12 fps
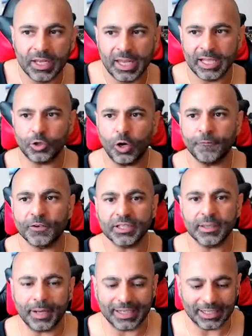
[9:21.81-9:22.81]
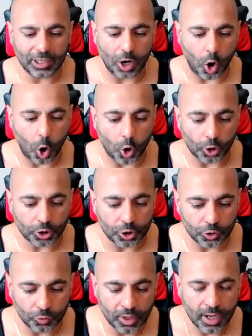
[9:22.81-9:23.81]
It's hard for somebody to
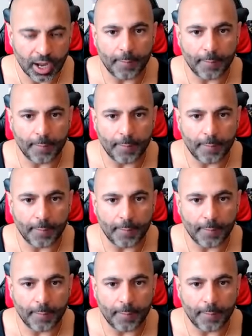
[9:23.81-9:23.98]
argue